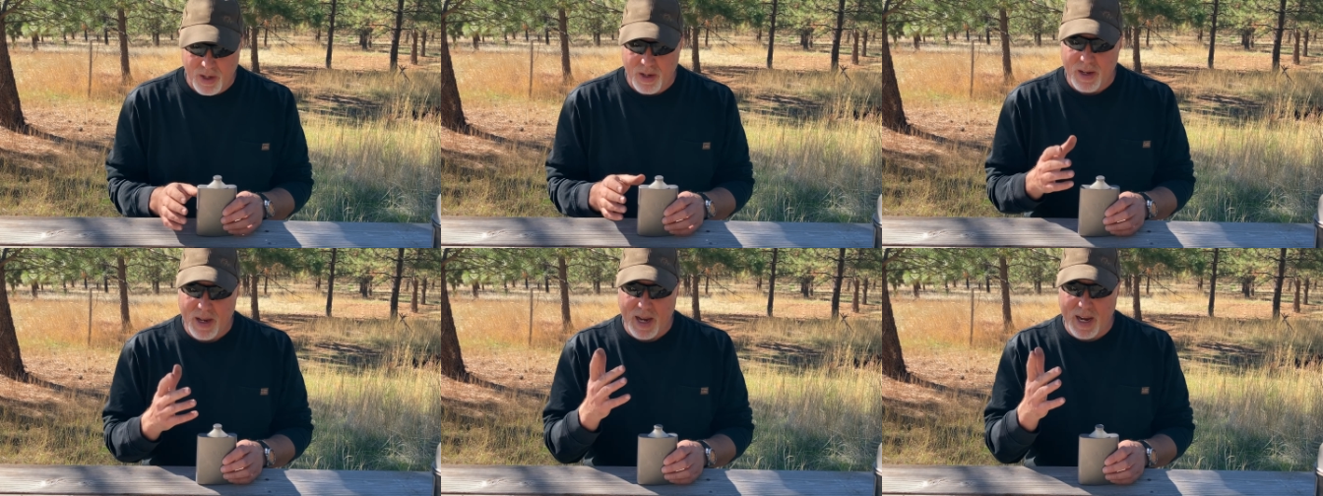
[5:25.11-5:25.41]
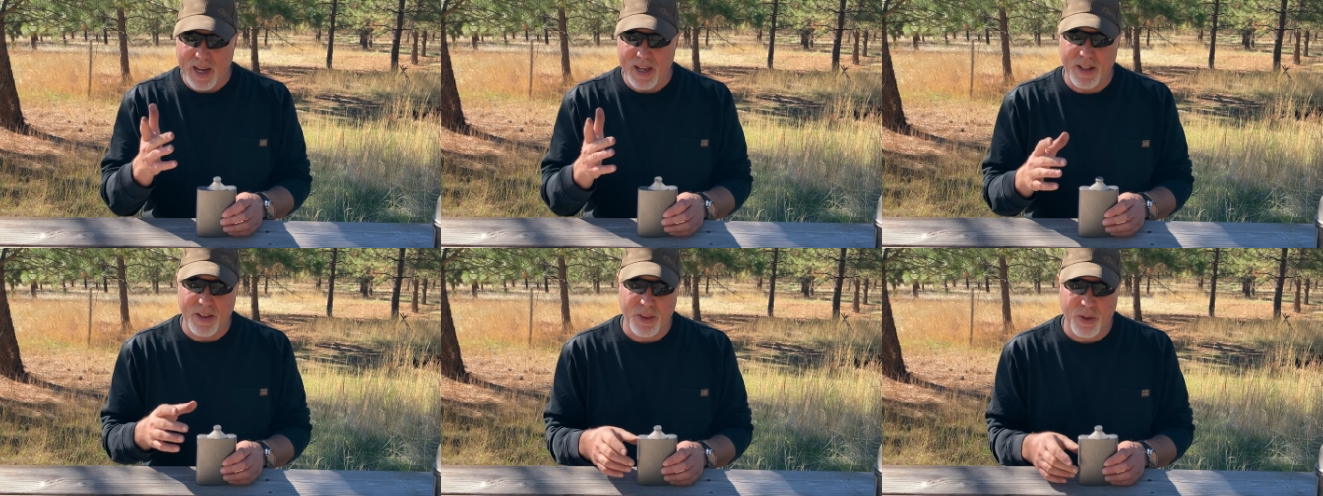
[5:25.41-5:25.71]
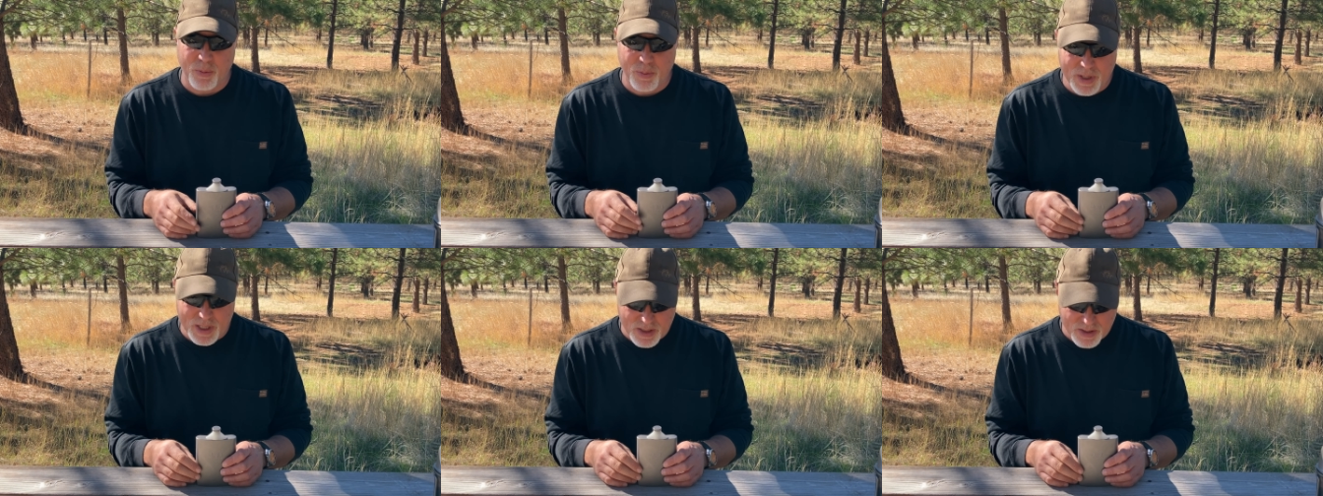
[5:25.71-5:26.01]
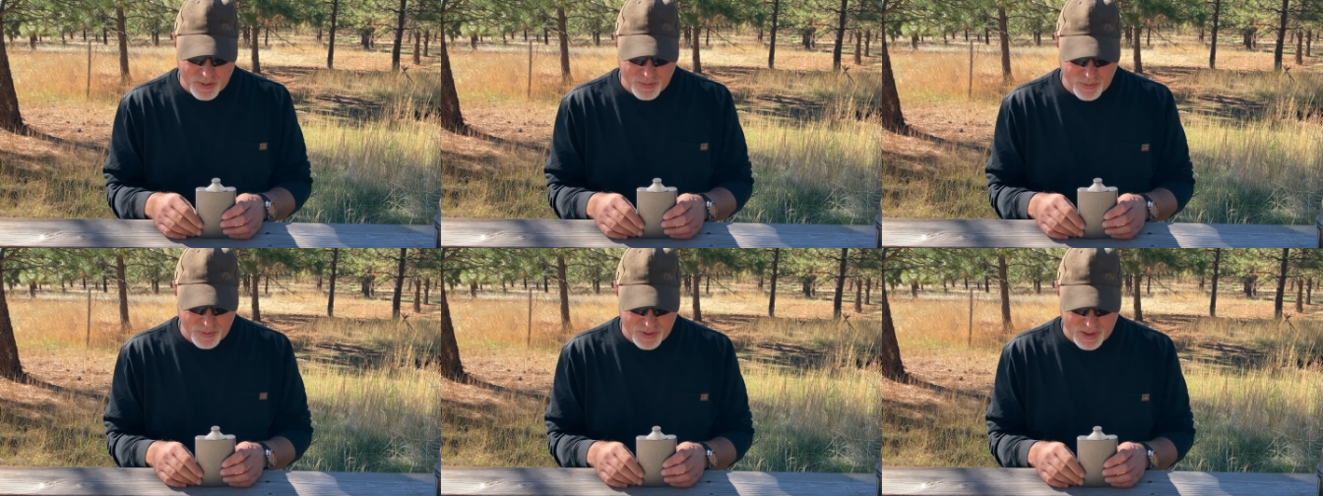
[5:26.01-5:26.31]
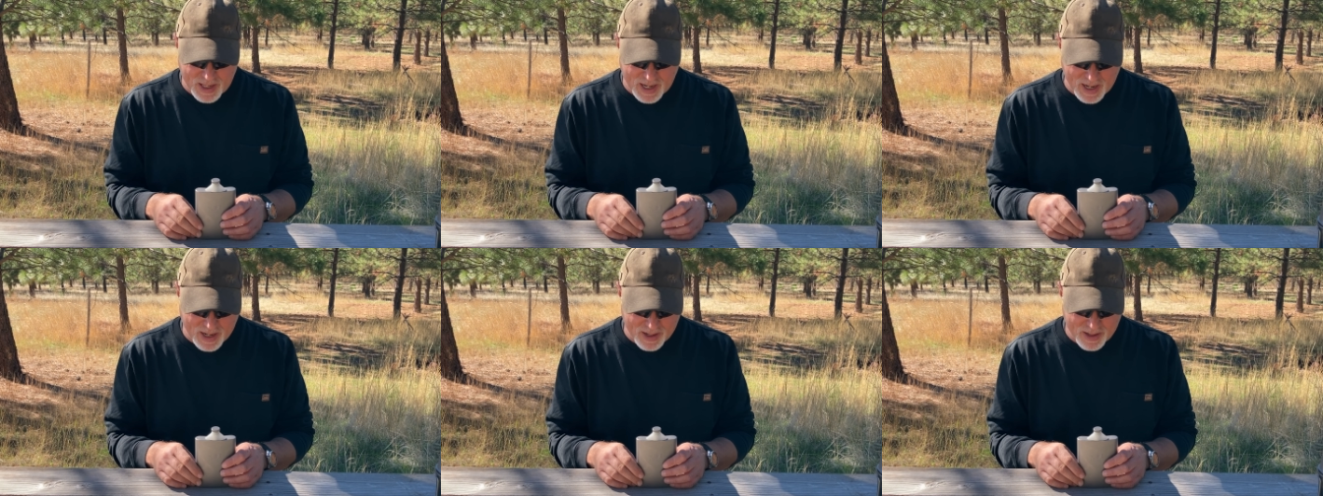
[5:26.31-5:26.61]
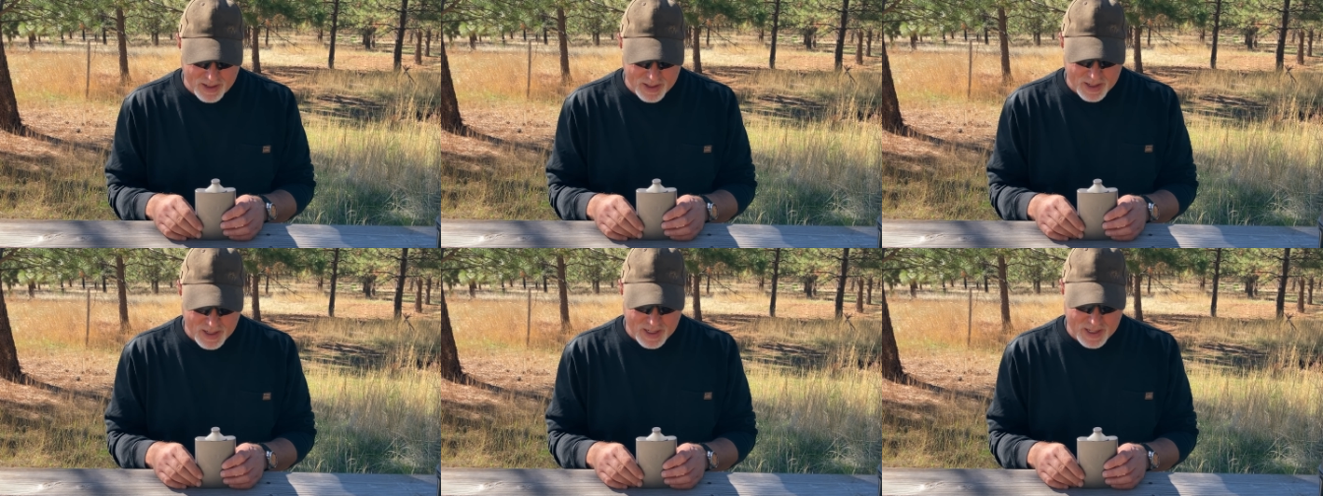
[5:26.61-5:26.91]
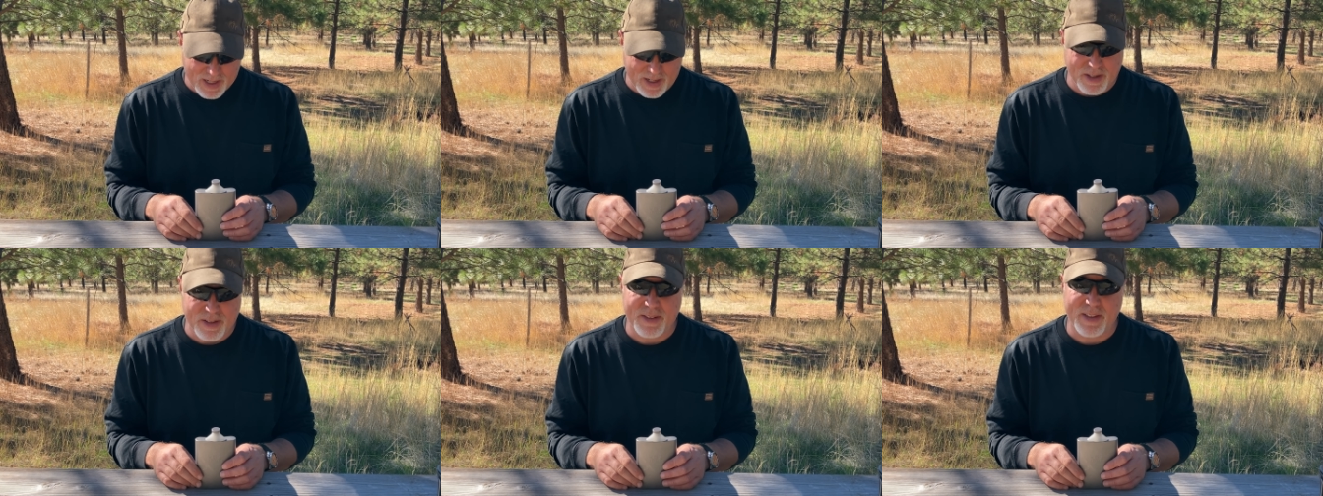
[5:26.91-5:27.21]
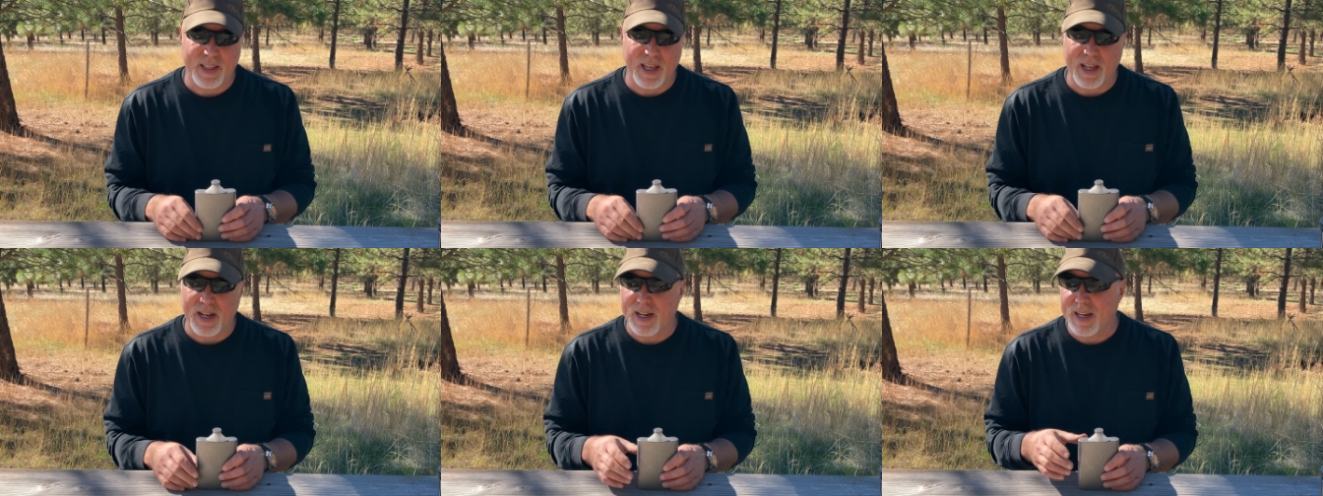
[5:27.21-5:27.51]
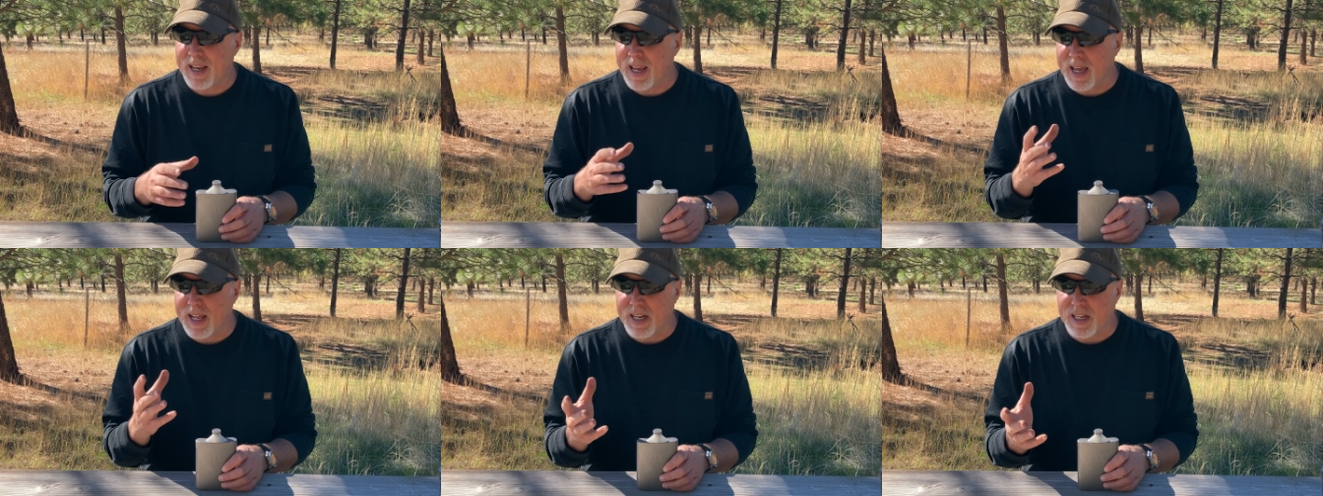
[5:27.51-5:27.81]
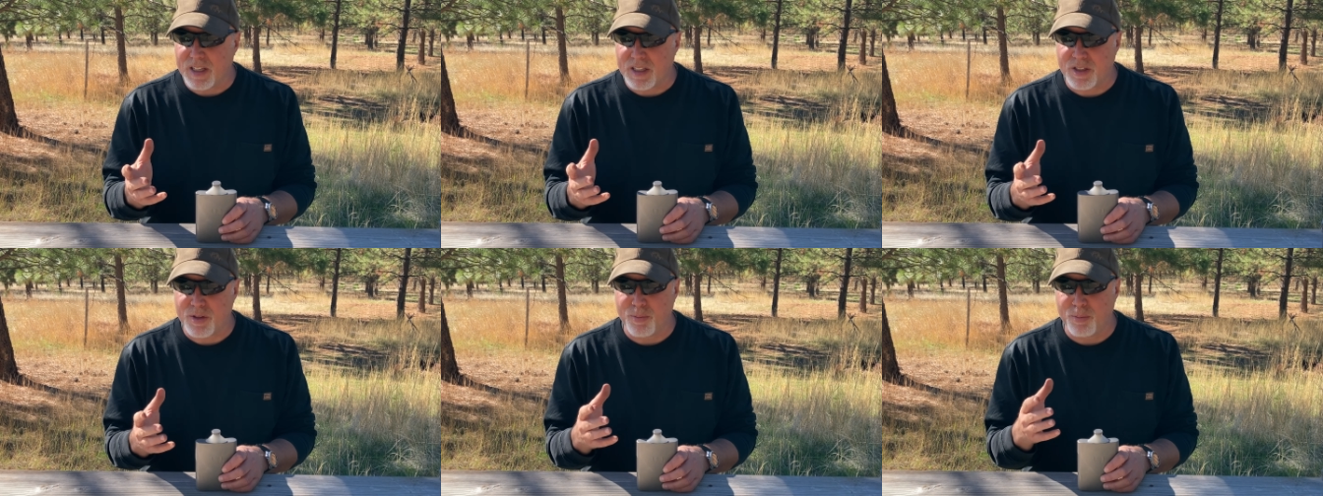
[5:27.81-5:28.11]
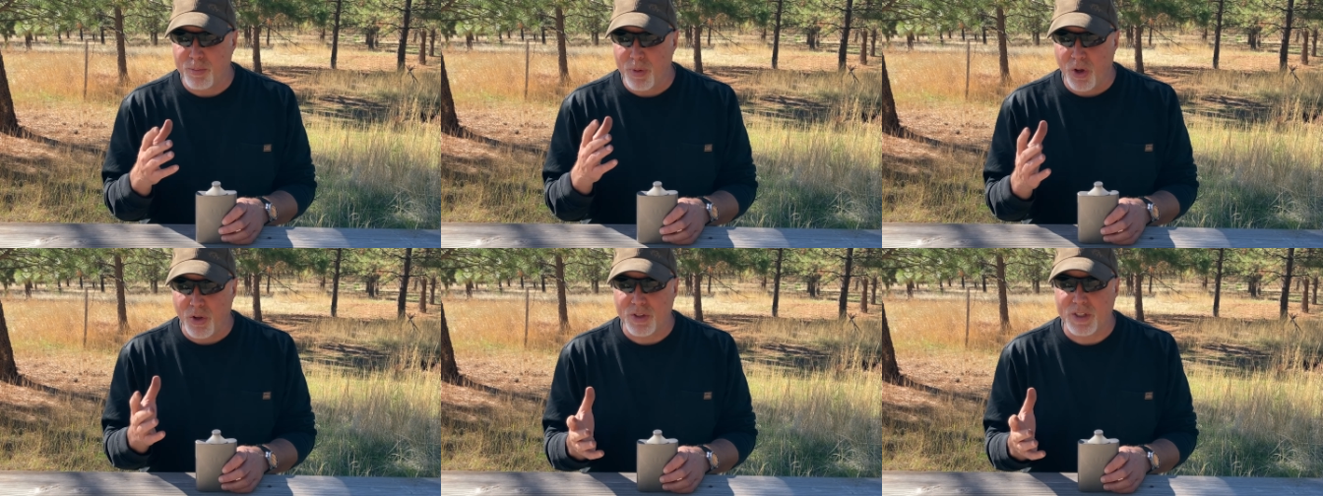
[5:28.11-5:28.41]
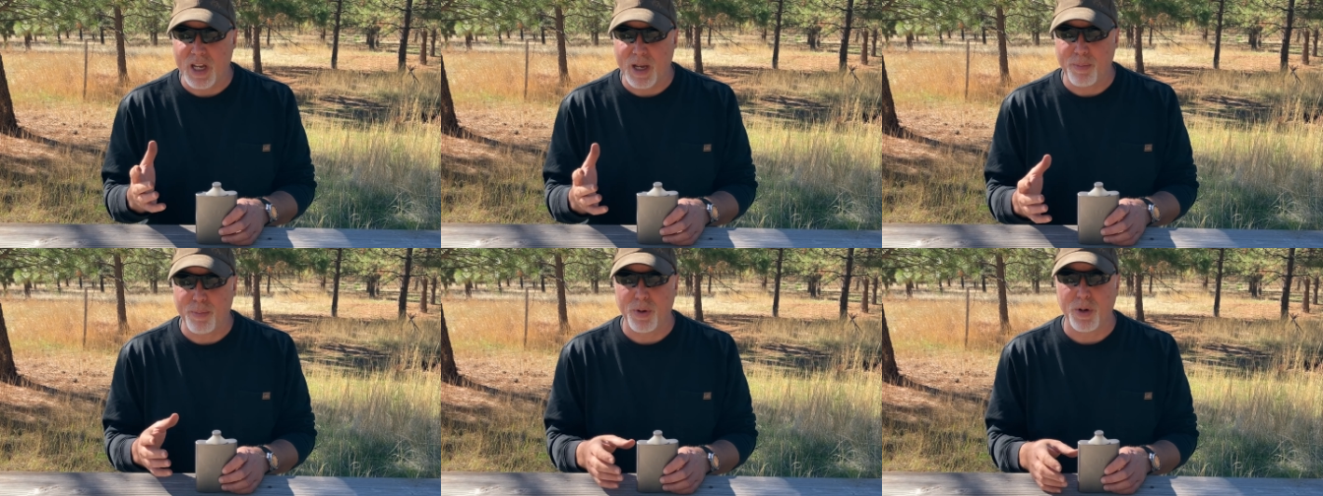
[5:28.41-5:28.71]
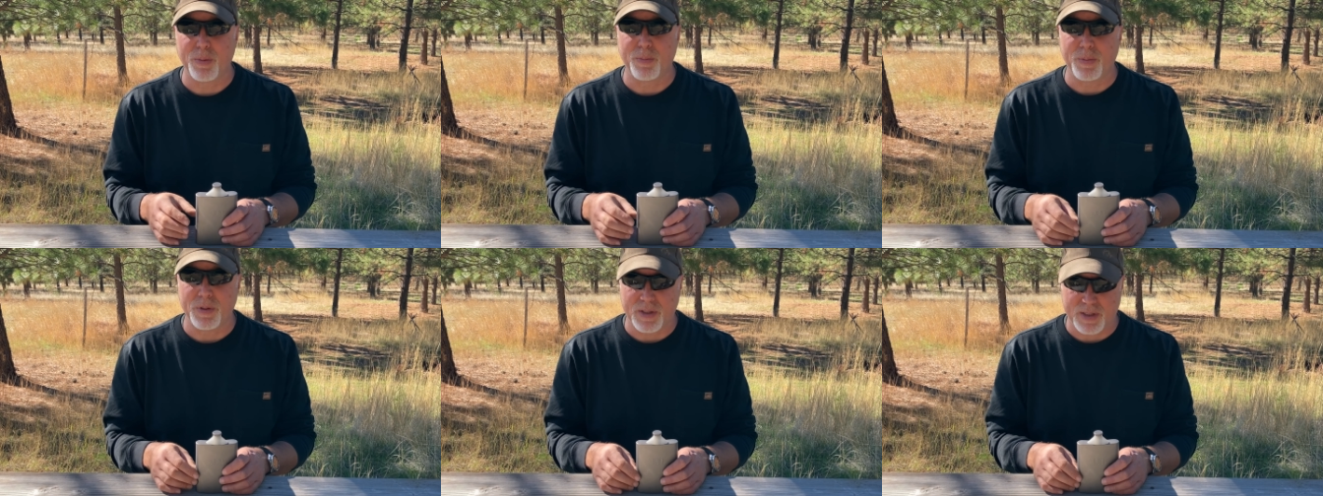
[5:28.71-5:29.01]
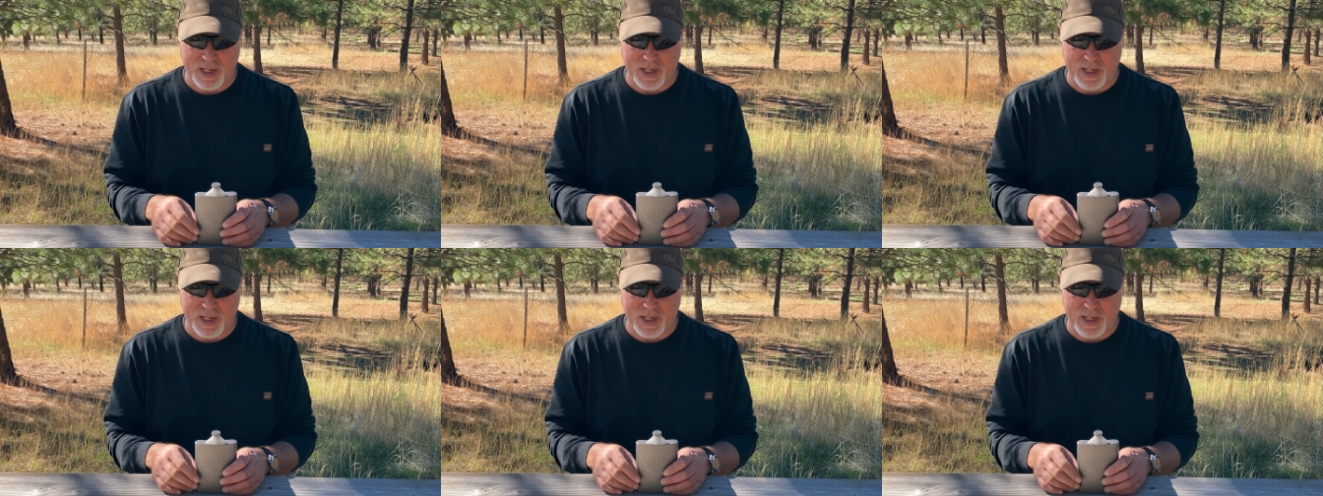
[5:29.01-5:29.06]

And the reason for that is that, again, it's multi-purpose.